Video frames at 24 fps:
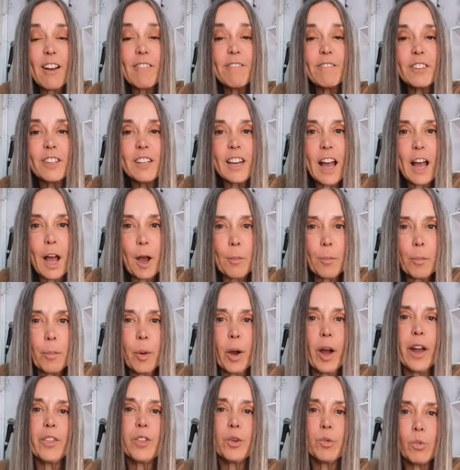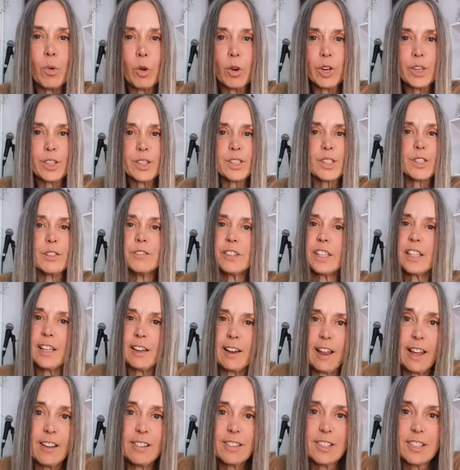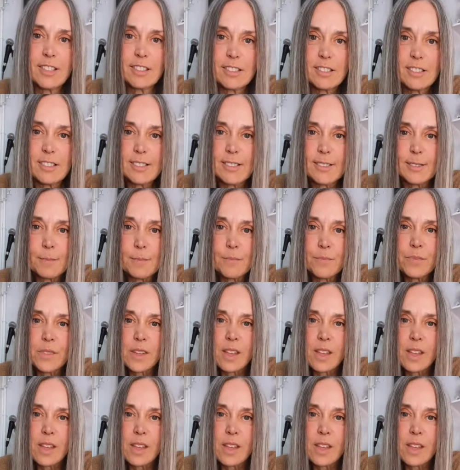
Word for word: covered up by the waters of Atlantis,